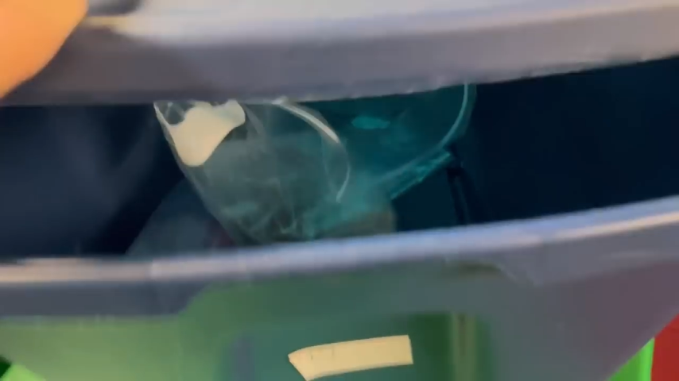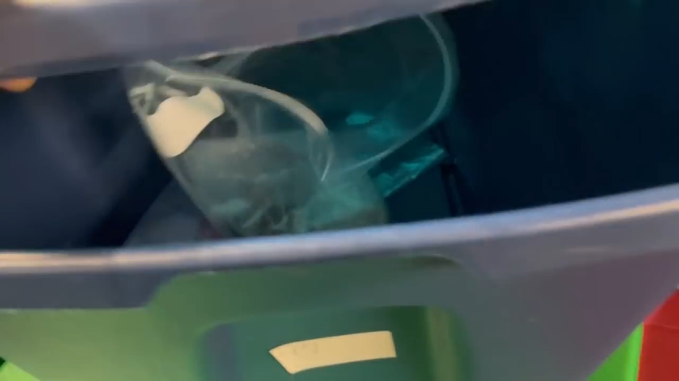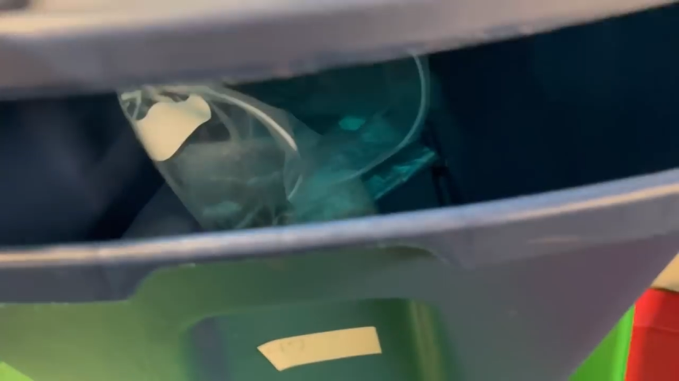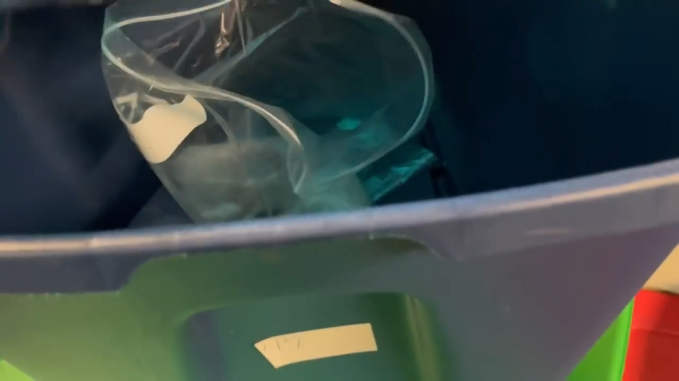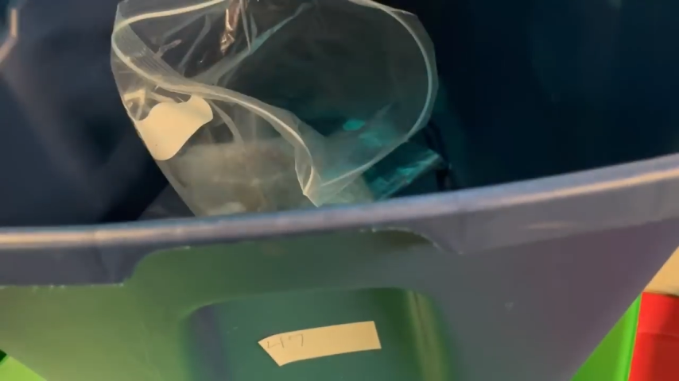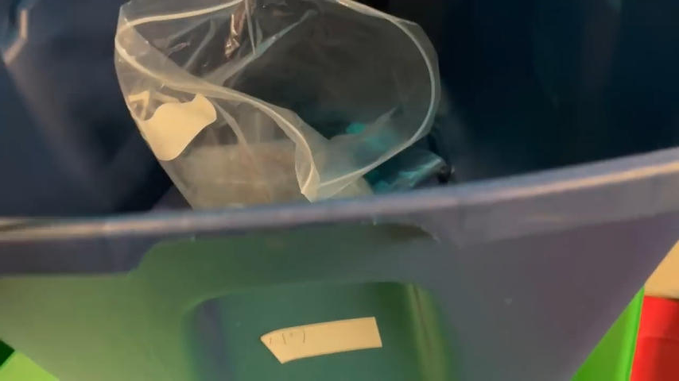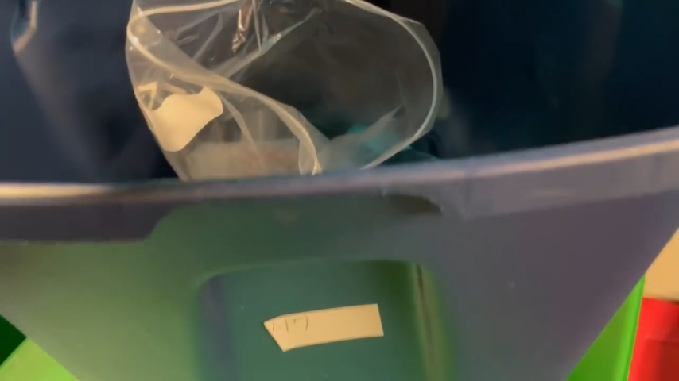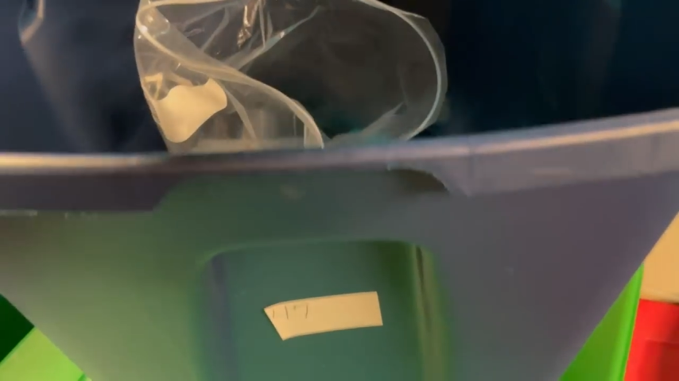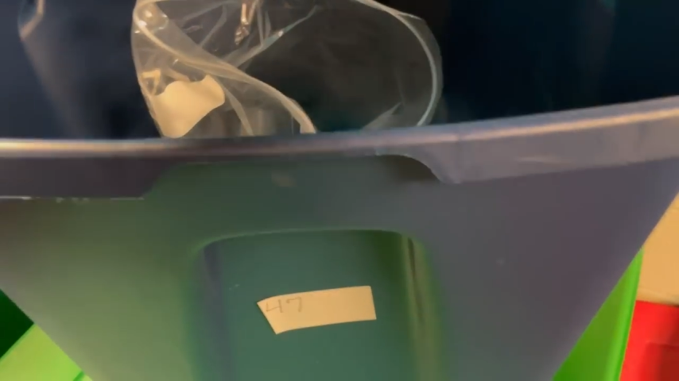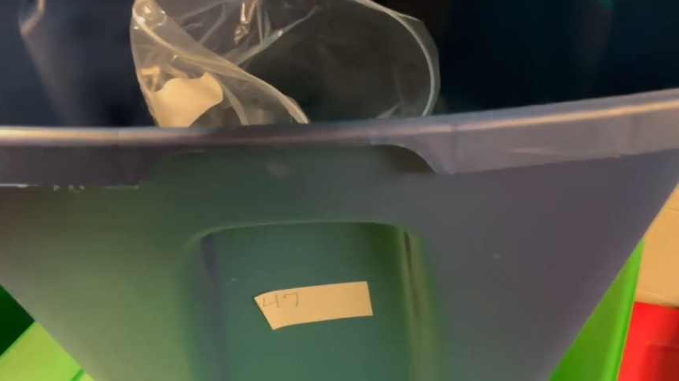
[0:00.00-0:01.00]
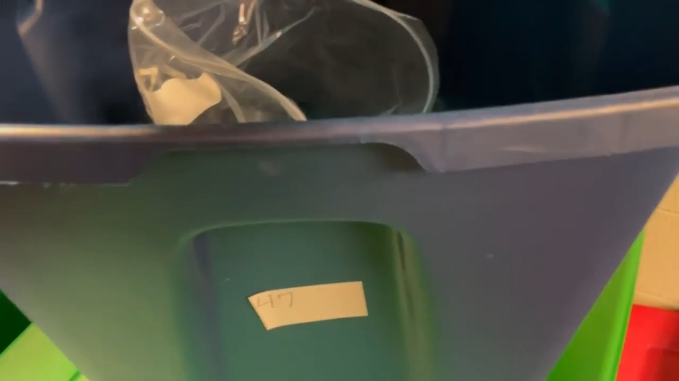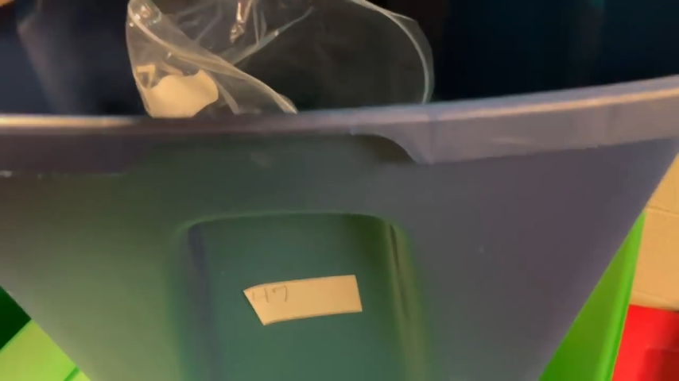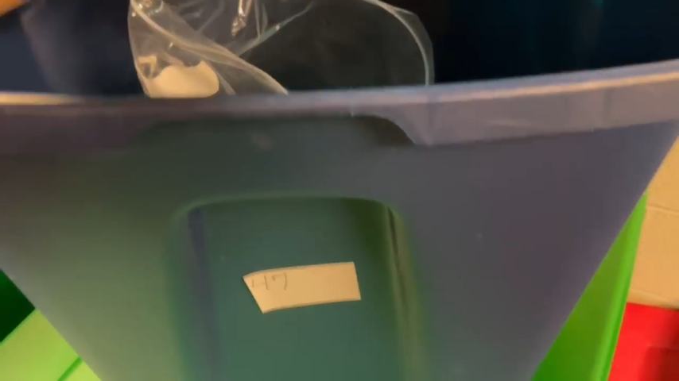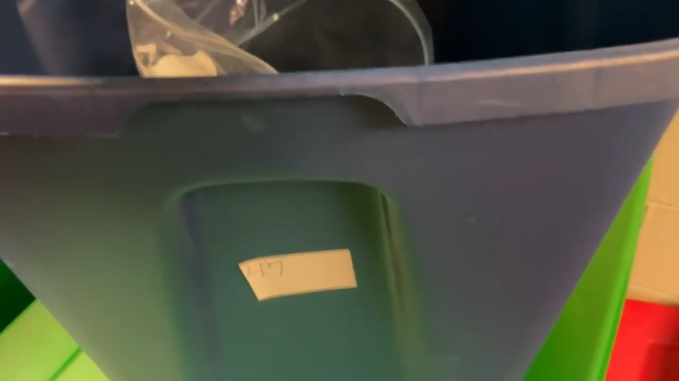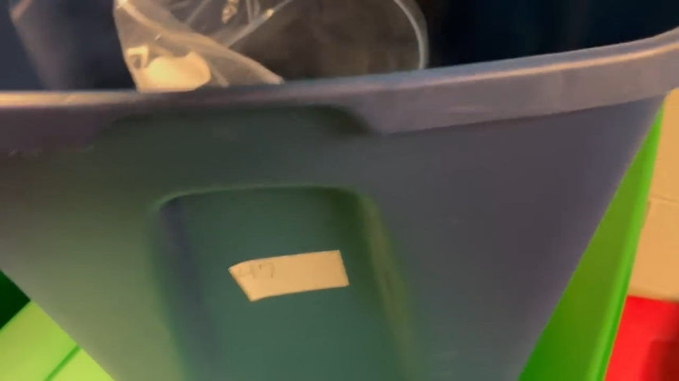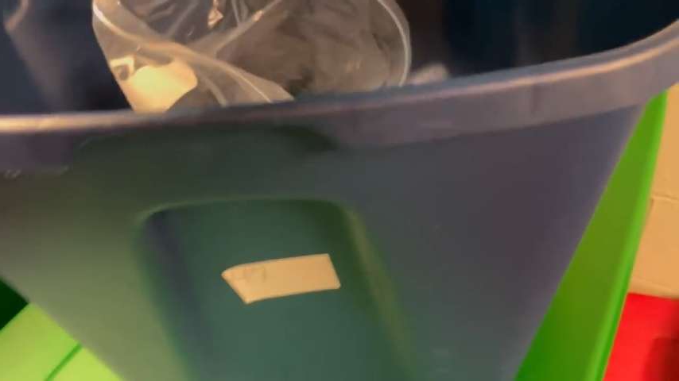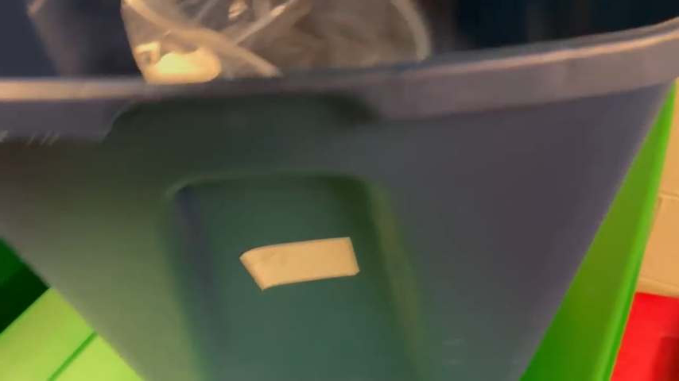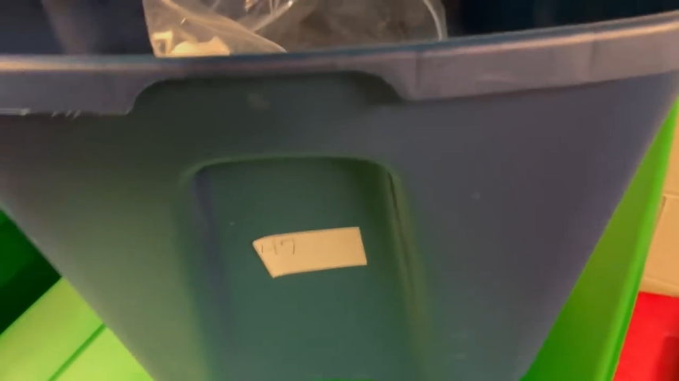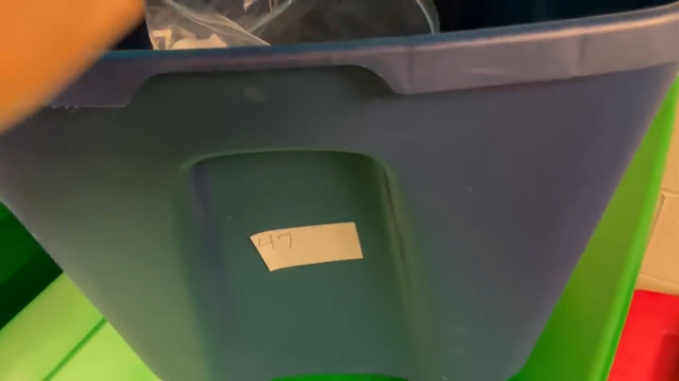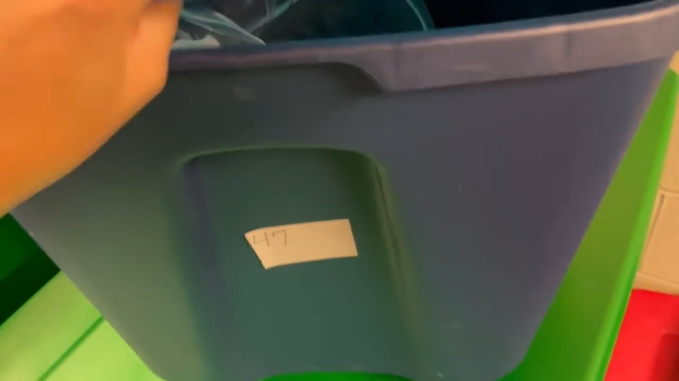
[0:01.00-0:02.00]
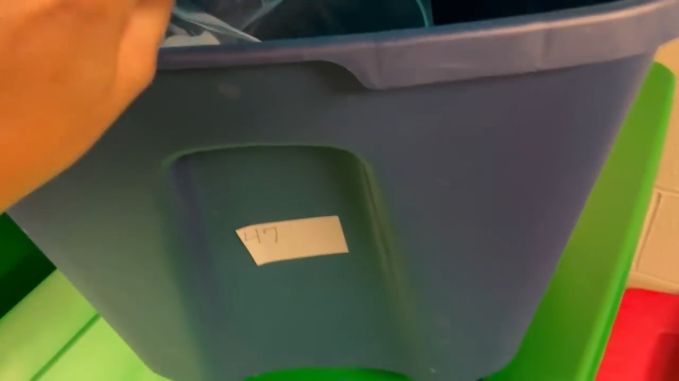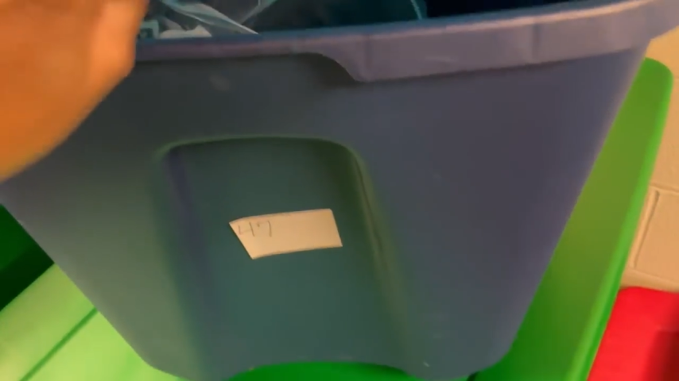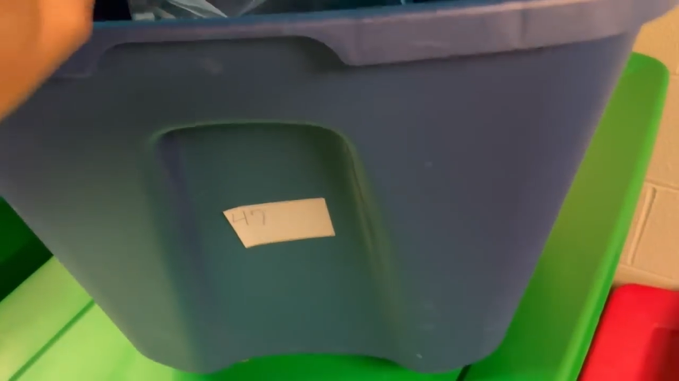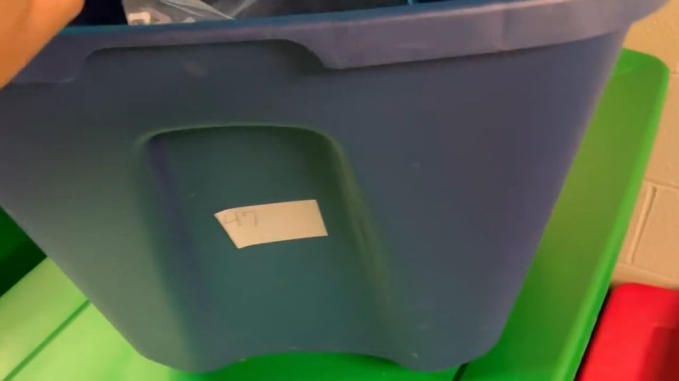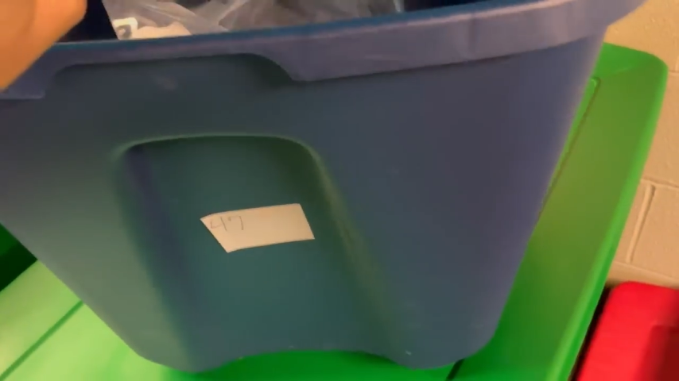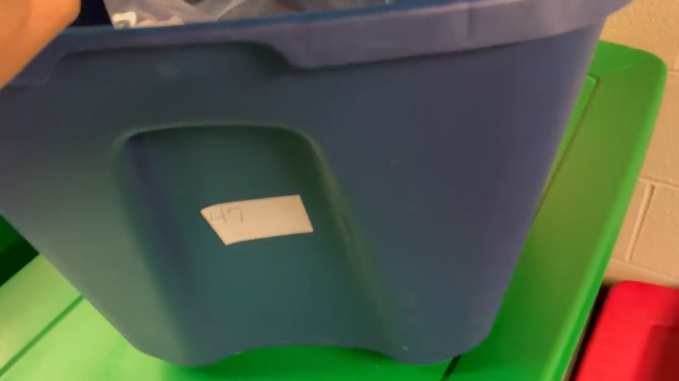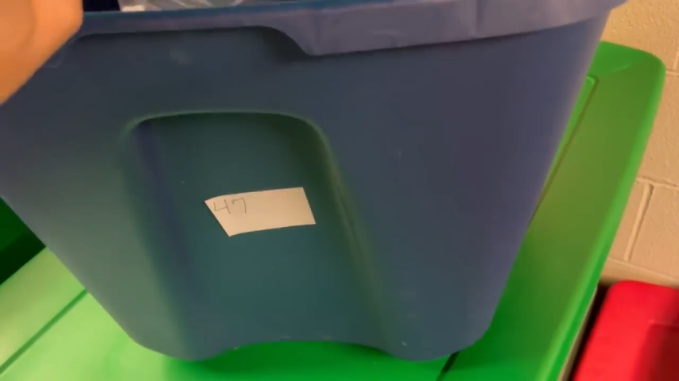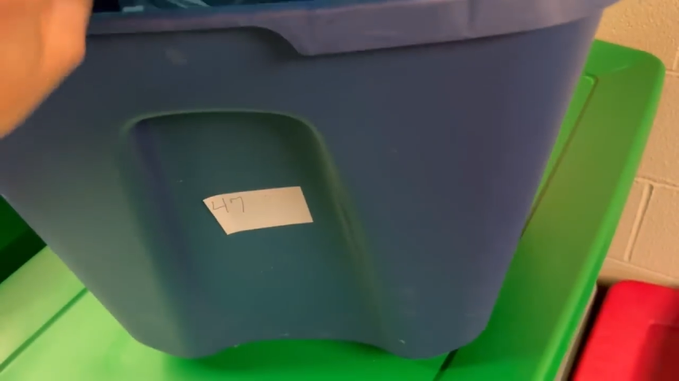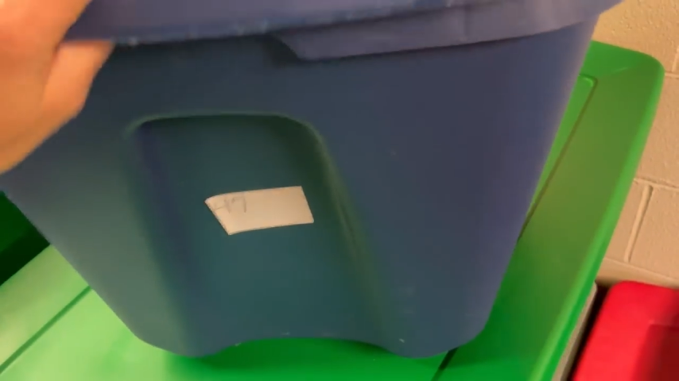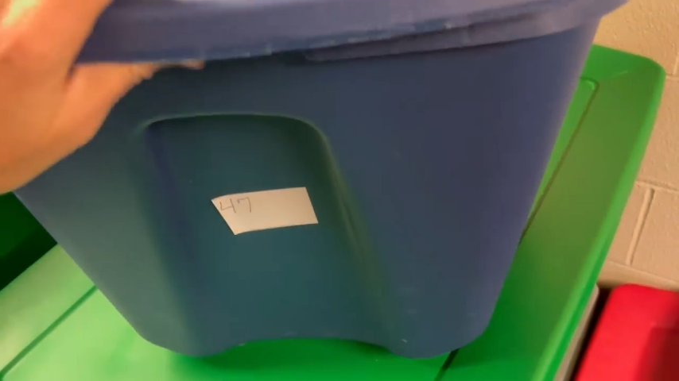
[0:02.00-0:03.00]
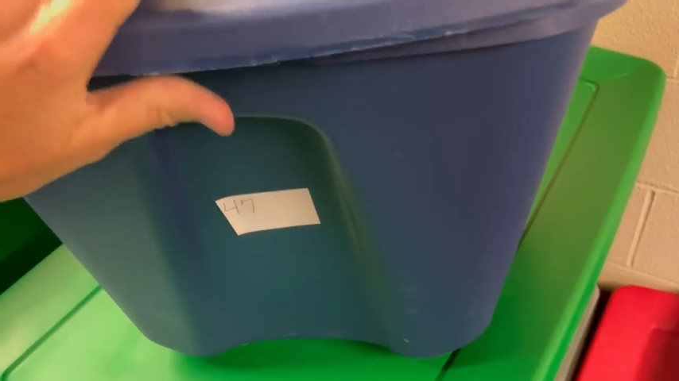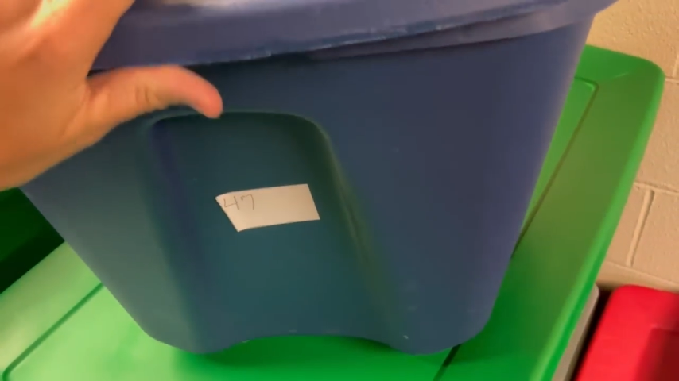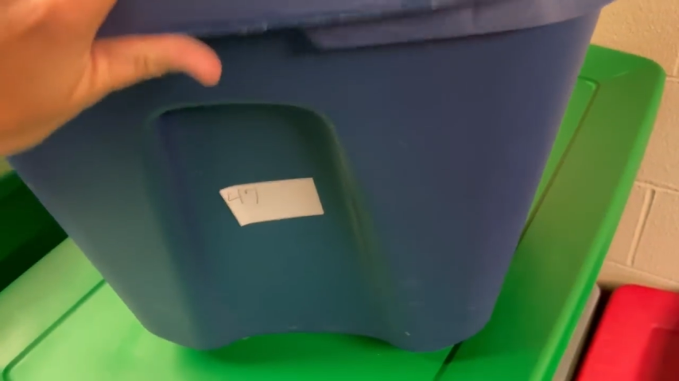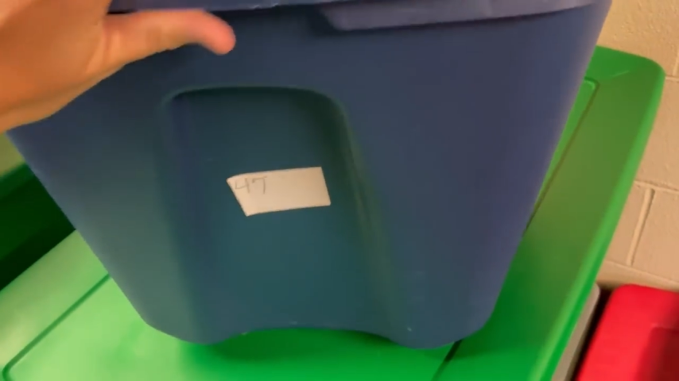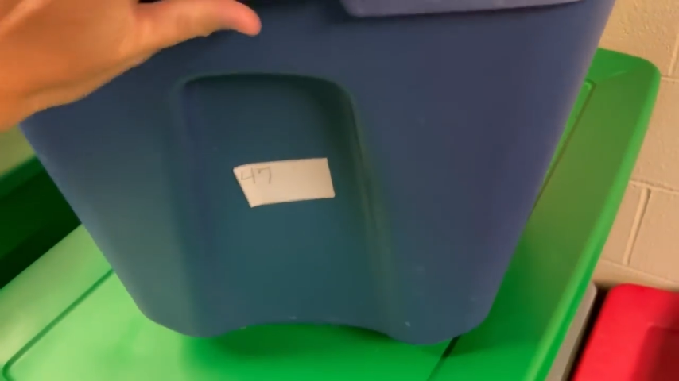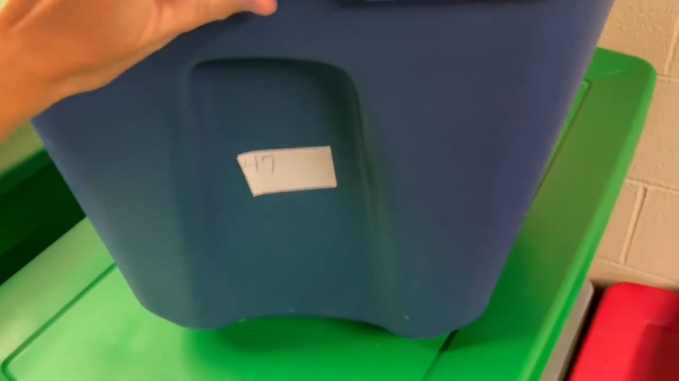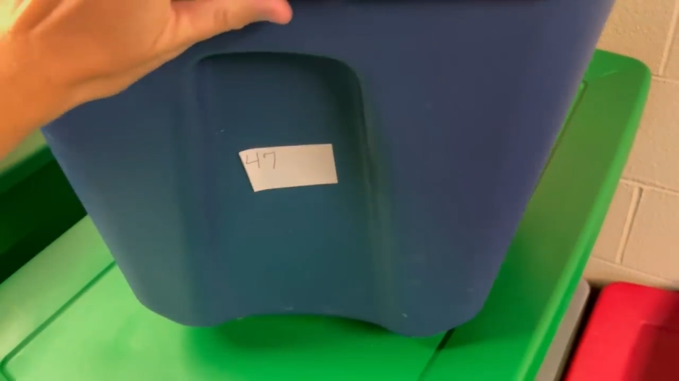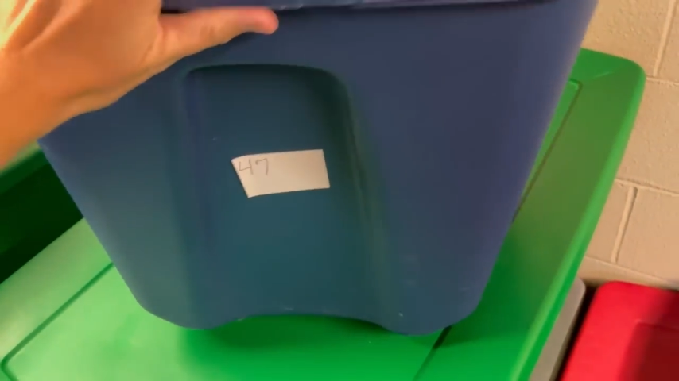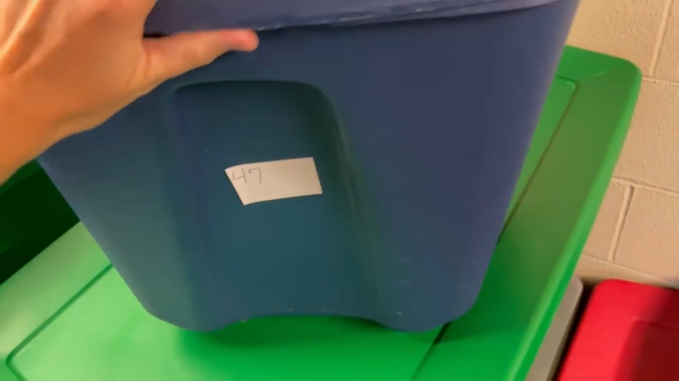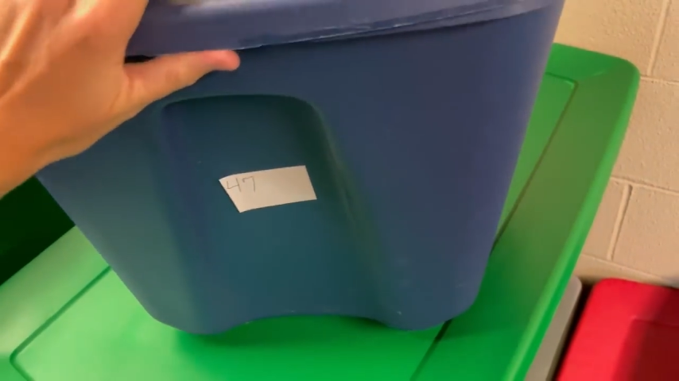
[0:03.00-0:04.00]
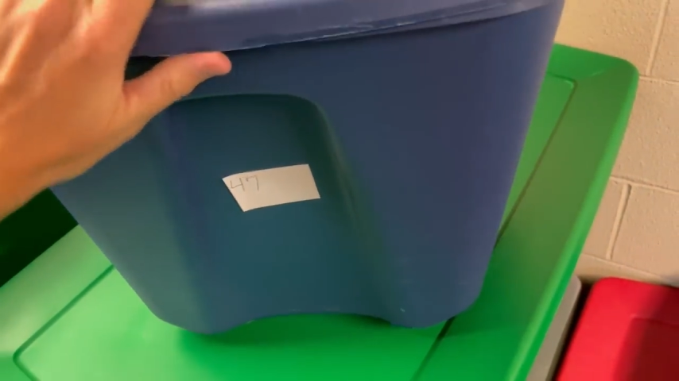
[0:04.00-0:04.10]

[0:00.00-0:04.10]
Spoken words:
(no speaker visible)